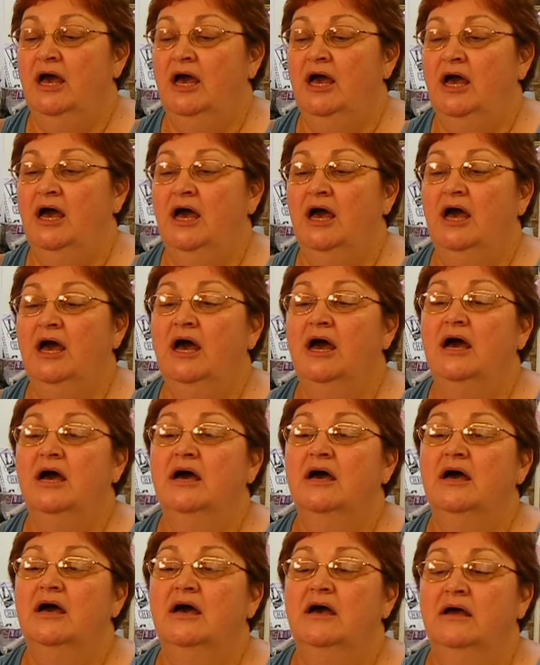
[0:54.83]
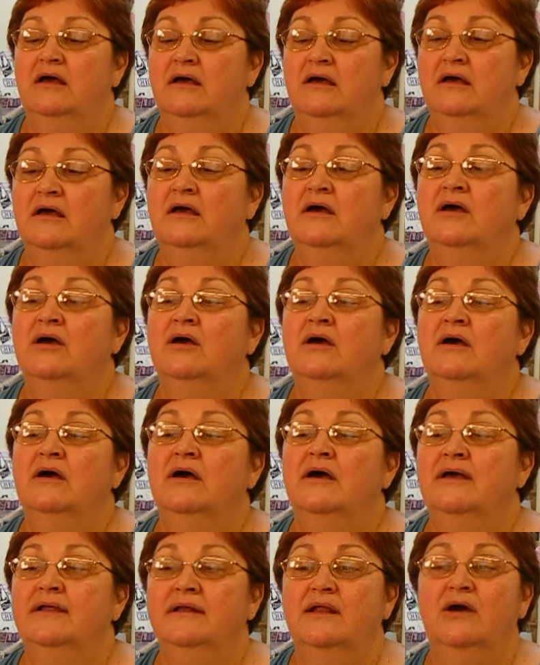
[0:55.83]
Uh,
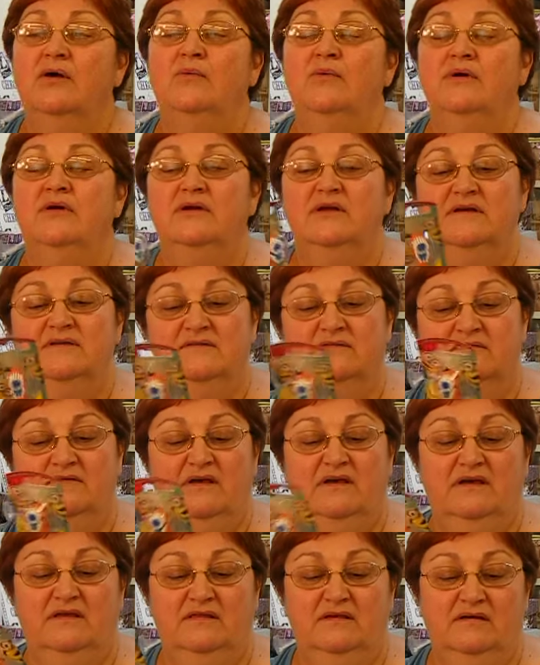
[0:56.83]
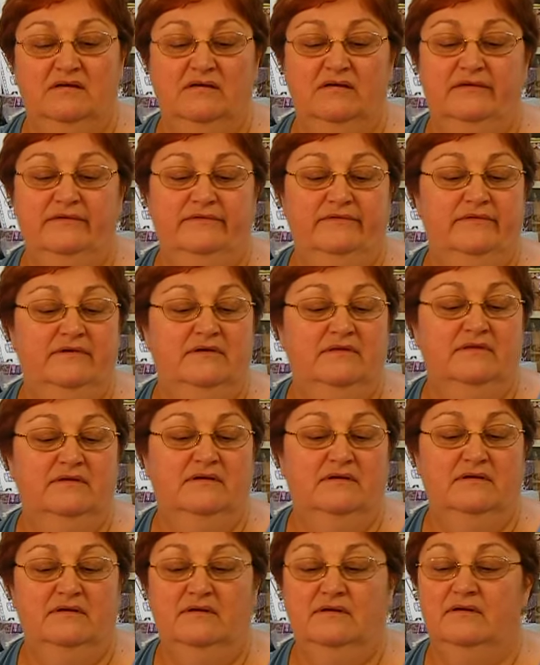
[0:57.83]
and nowhere does it say in there, I don't think,
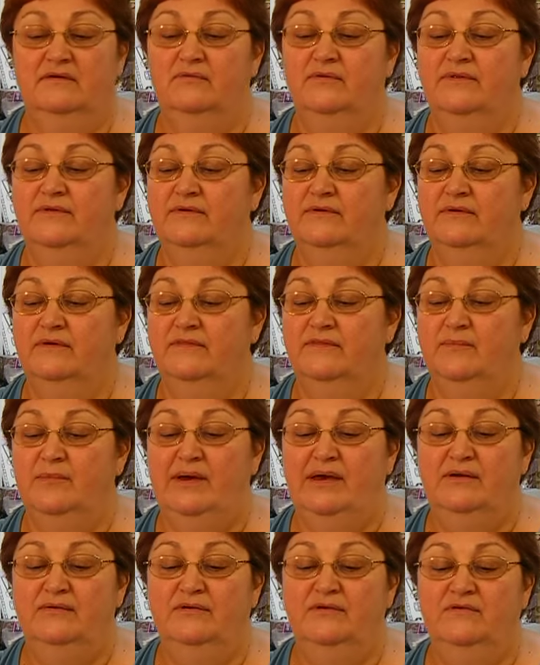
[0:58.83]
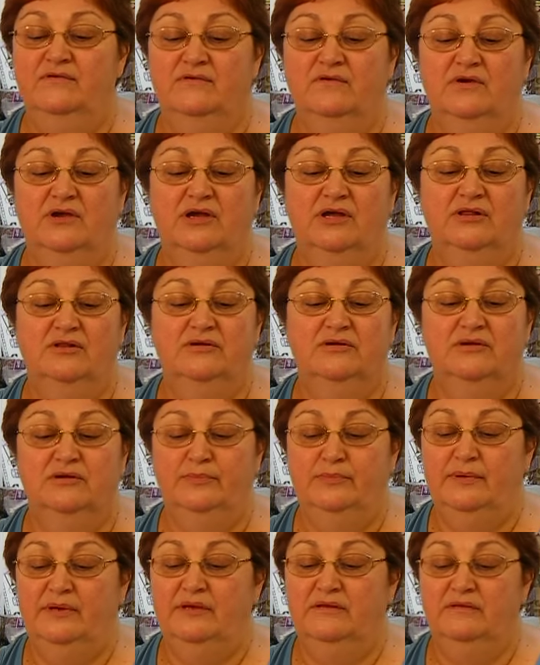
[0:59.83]
that uh, whether or not the batteries are
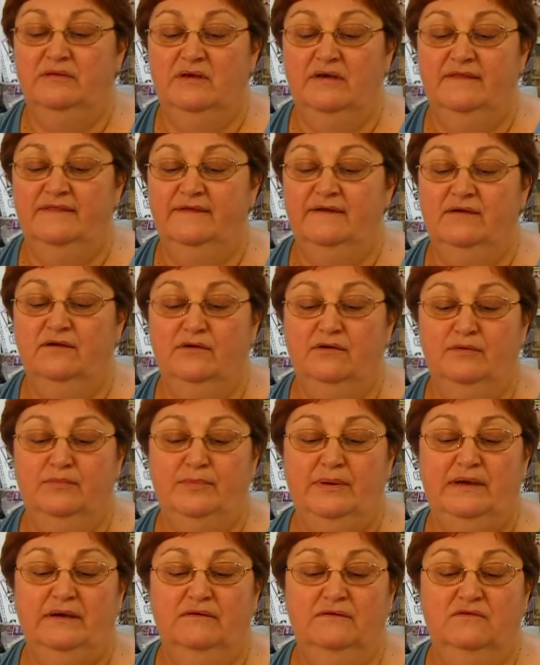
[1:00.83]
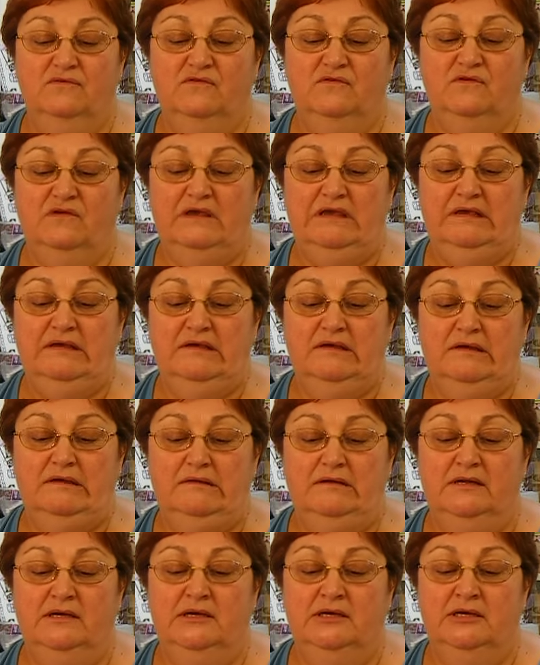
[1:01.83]
included, but I think her parents
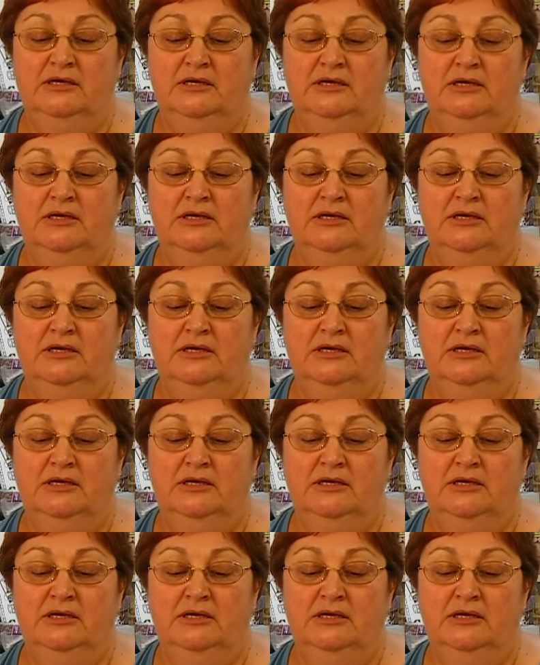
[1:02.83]
can